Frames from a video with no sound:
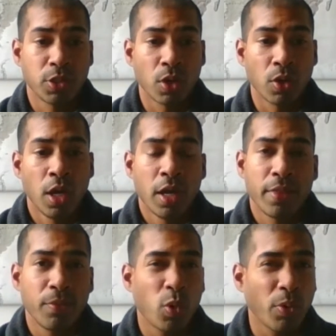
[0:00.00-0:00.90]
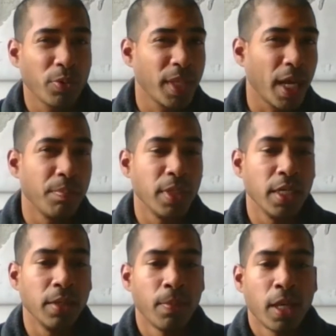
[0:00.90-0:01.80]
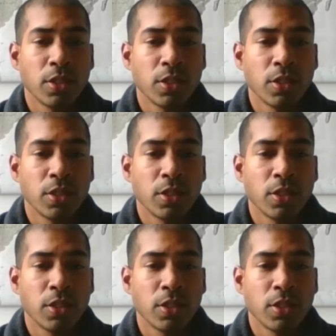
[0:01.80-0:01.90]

So what would that mean?